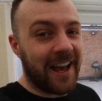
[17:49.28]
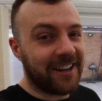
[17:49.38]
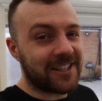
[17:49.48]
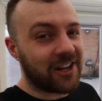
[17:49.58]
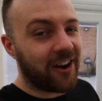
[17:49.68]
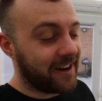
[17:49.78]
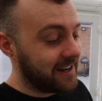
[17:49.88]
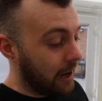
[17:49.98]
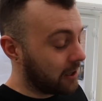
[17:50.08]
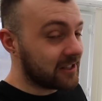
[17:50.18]
getting excited
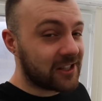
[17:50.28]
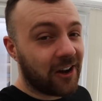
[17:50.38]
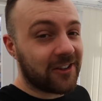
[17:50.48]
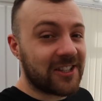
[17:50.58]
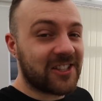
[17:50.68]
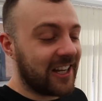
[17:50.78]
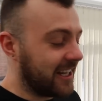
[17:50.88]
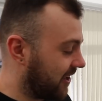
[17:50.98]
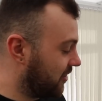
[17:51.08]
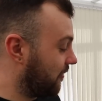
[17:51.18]
now. I can start to
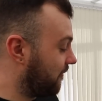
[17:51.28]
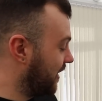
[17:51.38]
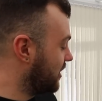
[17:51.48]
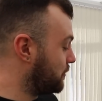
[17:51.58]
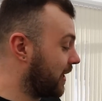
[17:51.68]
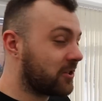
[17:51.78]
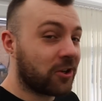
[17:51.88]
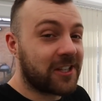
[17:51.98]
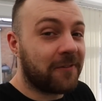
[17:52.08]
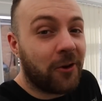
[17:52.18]
see kind of the finished
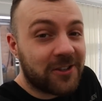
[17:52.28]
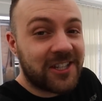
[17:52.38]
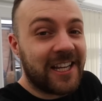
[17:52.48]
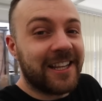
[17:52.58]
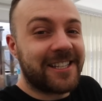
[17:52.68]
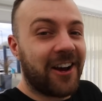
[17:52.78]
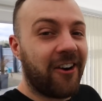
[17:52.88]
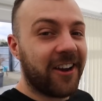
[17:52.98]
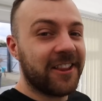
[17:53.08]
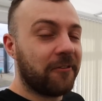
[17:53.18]
picture because I've not seen this
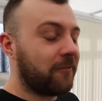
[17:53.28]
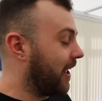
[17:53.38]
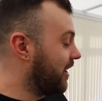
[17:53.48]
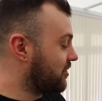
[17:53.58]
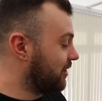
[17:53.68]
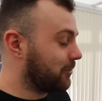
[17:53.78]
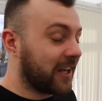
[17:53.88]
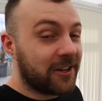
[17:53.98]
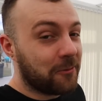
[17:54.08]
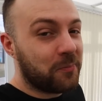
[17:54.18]
car in the flesh
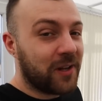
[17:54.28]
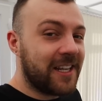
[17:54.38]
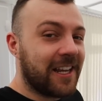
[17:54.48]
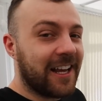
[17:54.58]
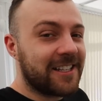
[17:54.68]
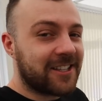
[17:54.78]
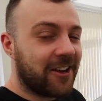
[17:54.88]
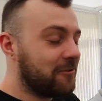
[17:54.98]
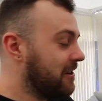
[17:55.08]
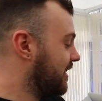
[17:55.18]
looking complete yet,
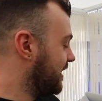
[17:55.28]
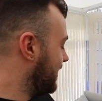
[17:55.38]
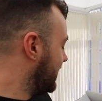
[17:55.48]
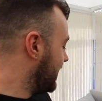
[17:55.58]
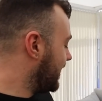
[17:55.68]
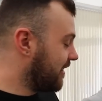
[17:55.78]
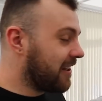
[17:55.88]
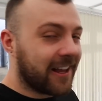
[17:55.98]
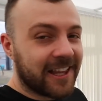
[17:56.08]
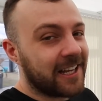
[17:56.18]
so
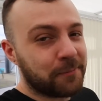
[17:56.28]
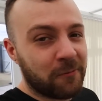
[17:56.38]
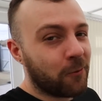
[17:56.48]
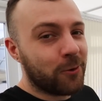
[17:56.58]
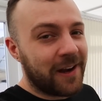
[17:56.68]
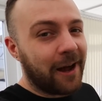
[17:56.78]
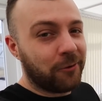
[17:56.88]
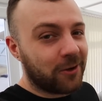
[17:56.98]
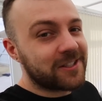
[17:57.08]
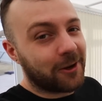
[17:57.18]
I think it'd be rude now
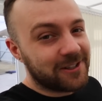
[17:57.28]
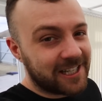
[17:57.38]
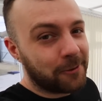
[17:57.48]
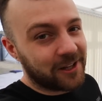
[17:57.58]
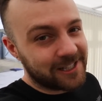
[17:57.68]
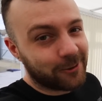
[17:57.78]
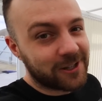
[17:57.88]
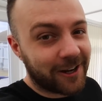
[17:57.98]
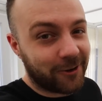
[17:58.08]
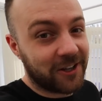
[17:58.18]
not to go and see what this
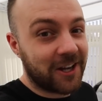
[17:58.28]
looks like on the